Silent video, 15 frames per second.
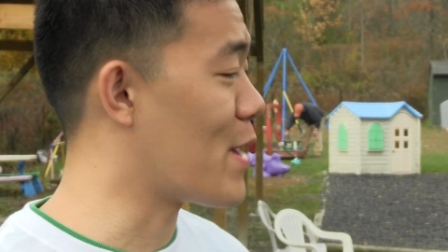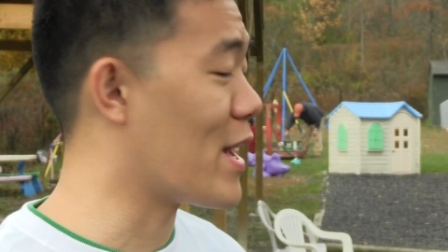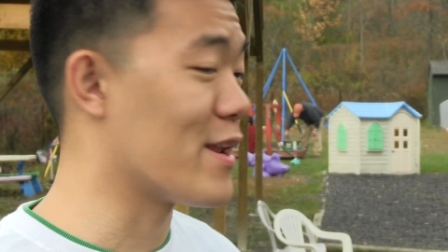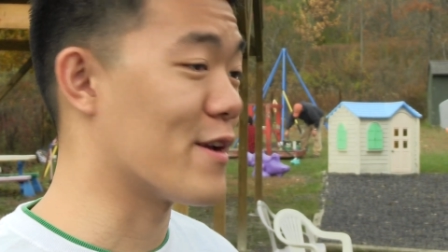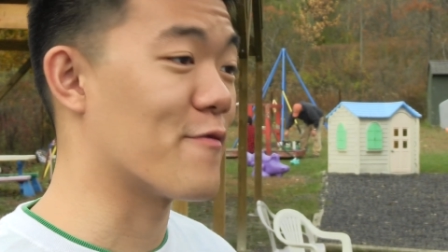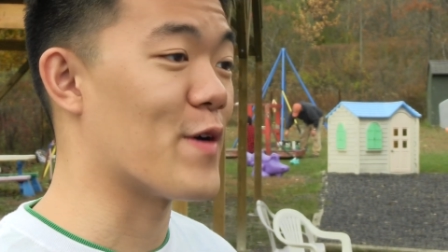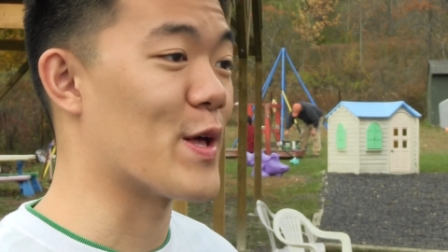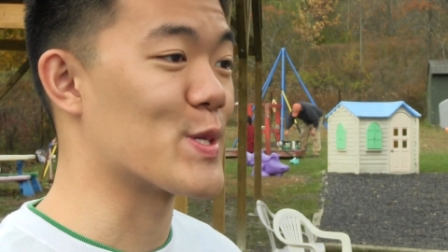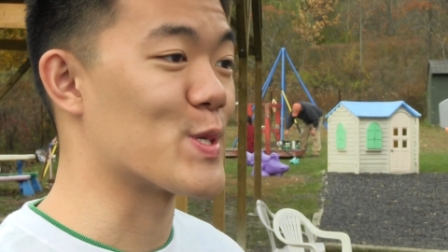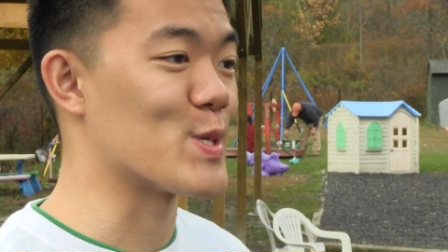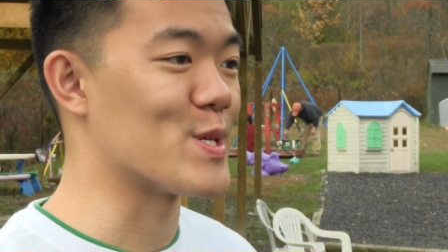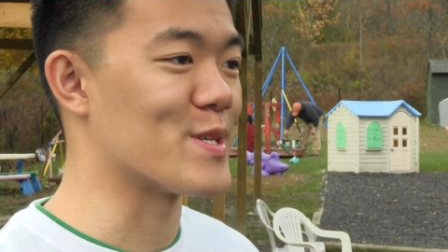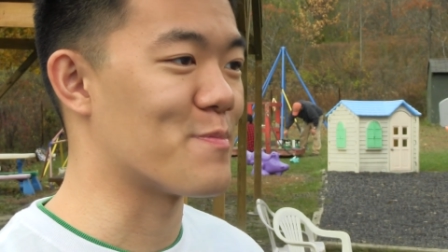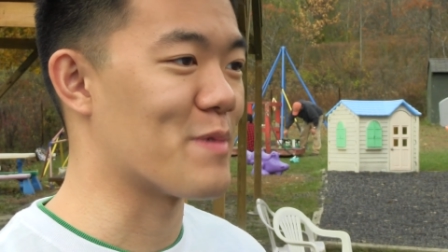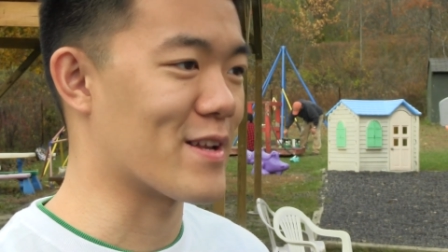painting
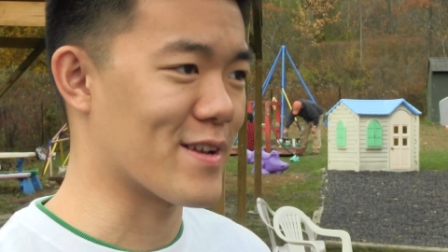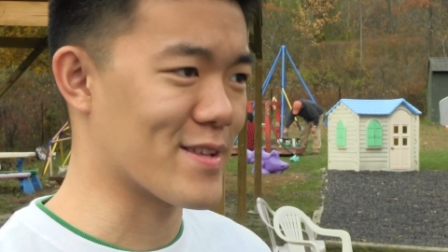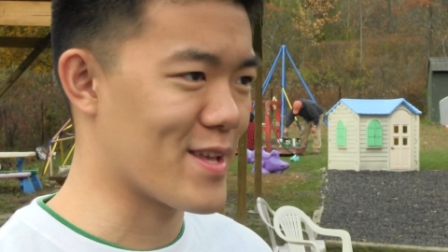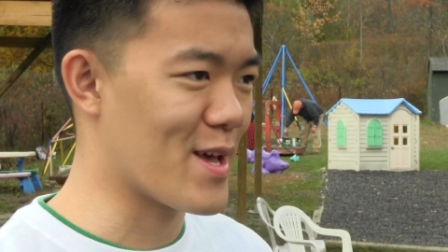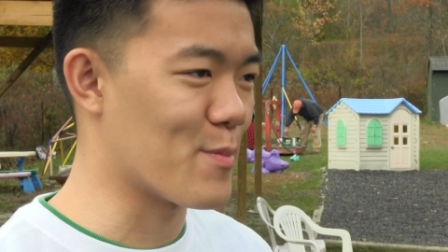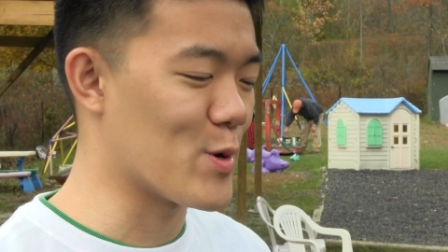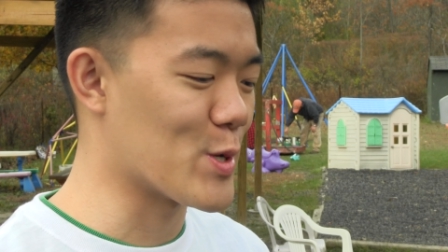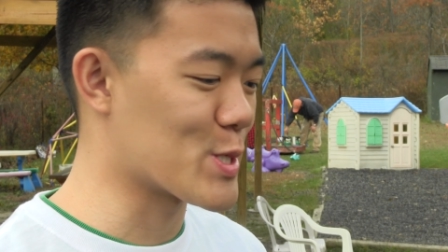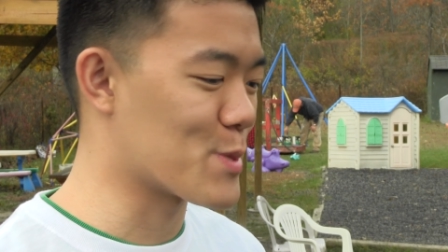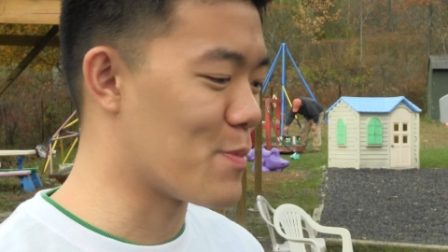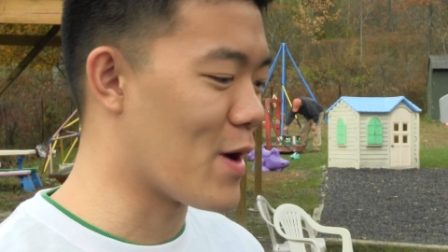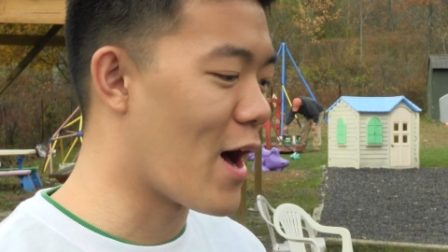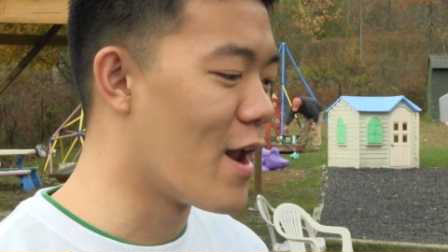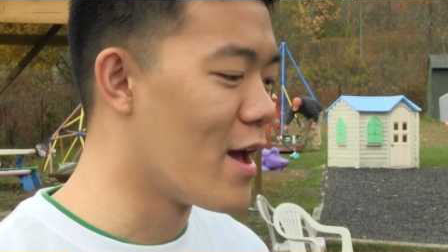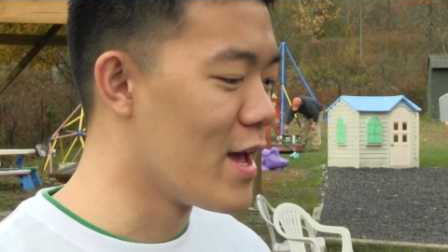fences, picnic tables,
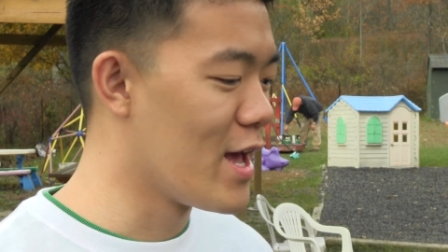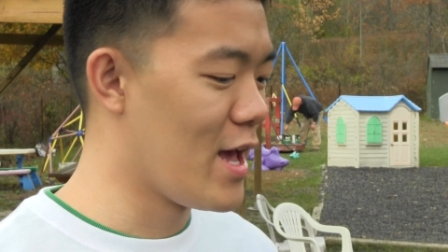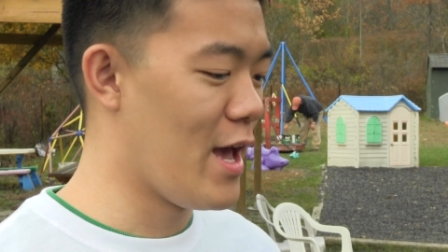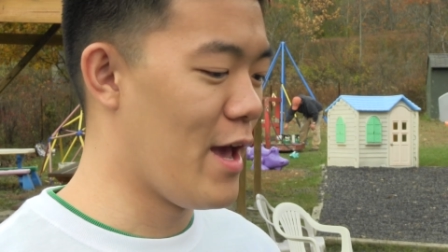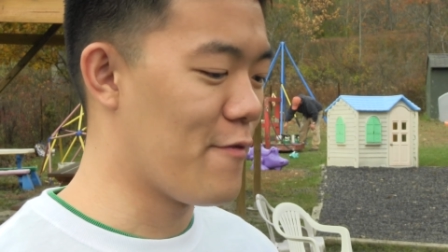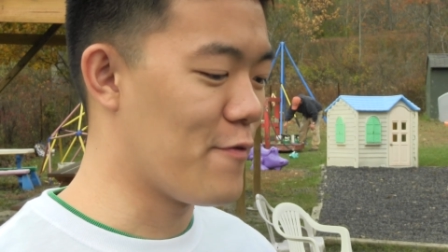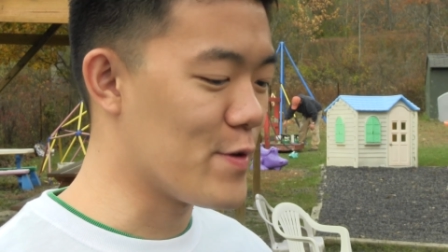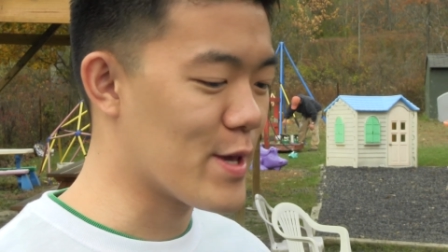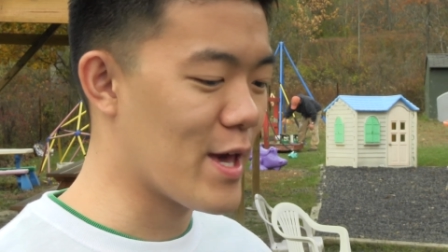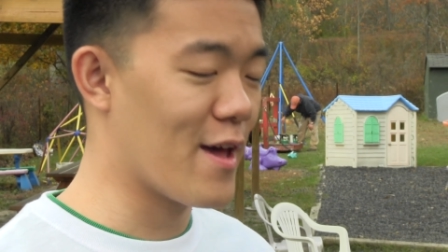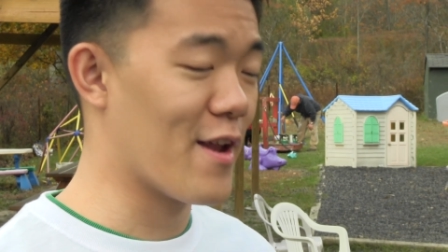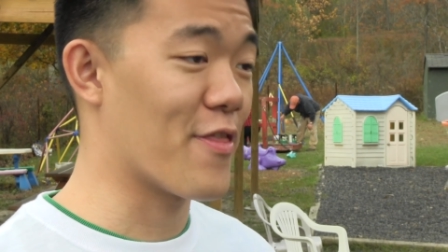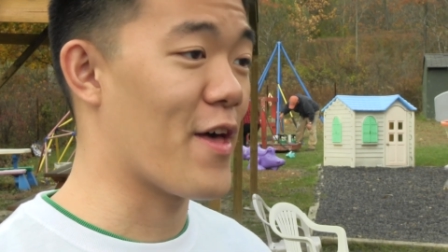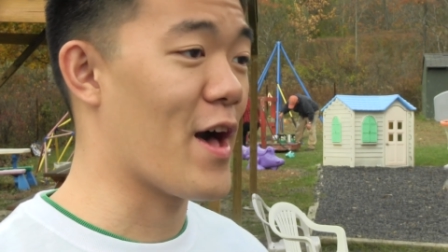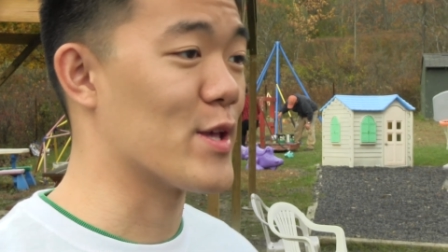but if you
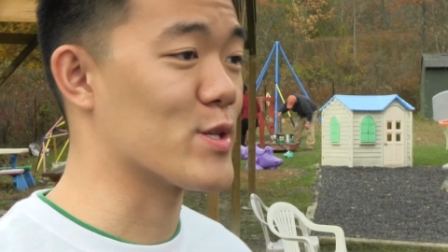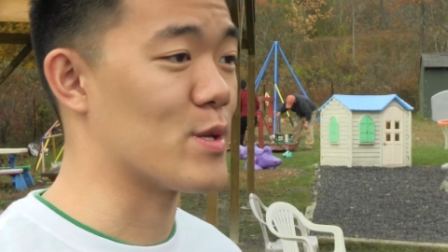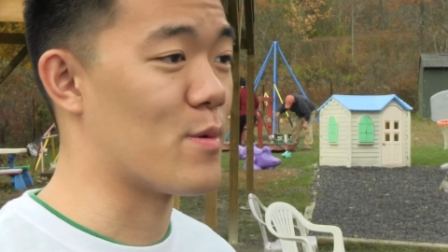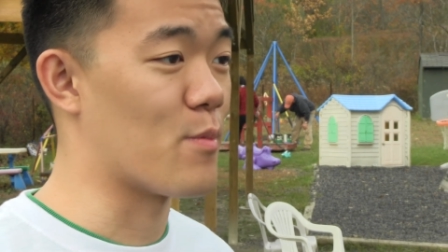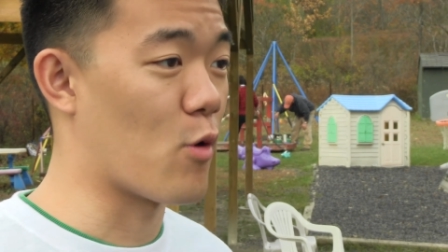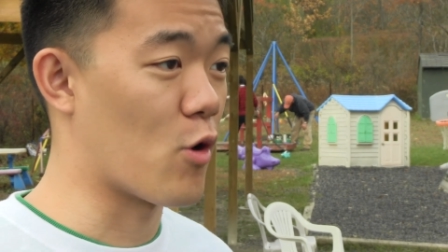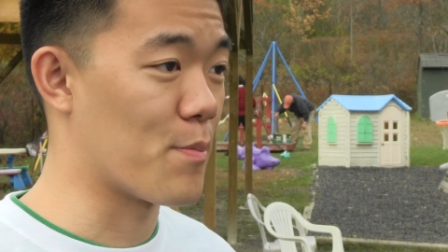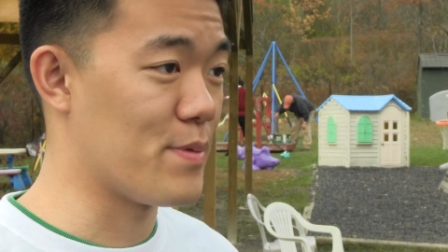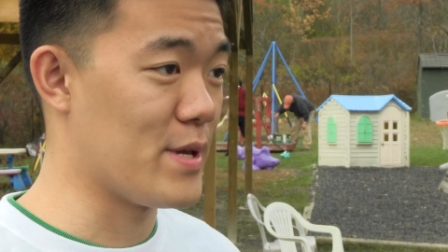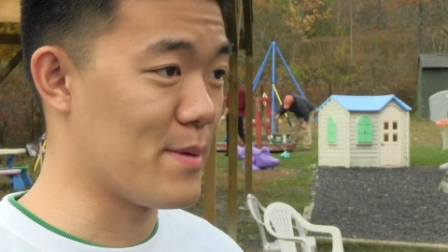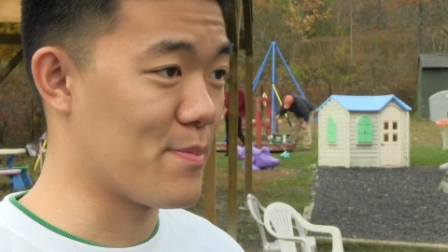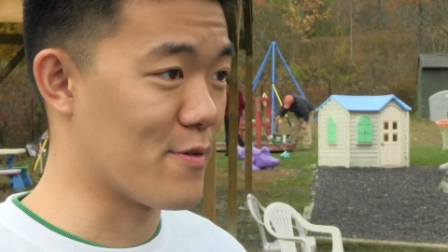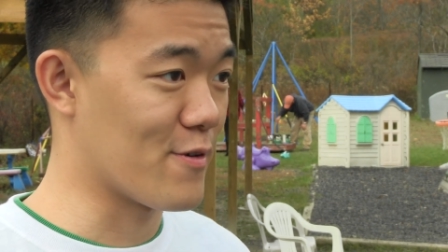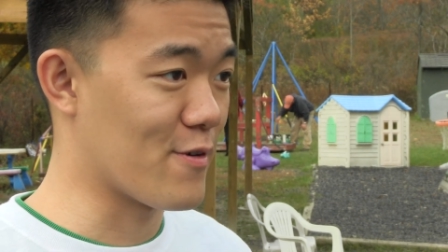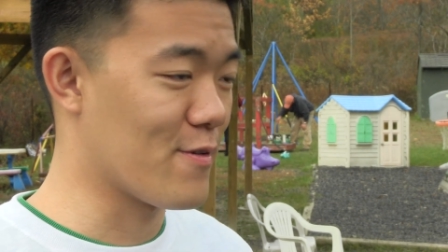get a thousand or more
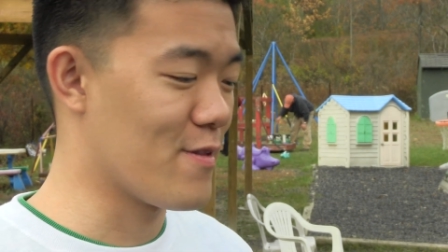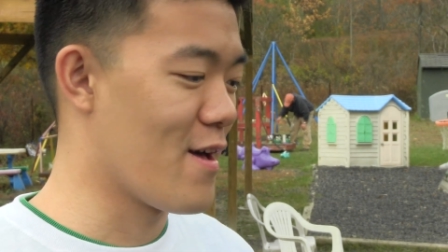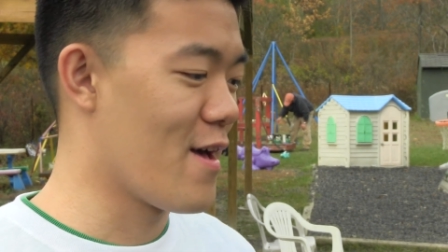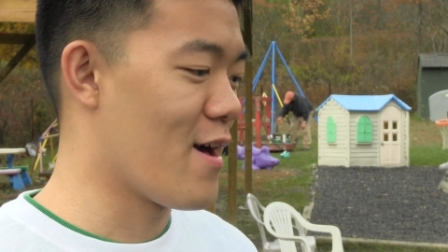people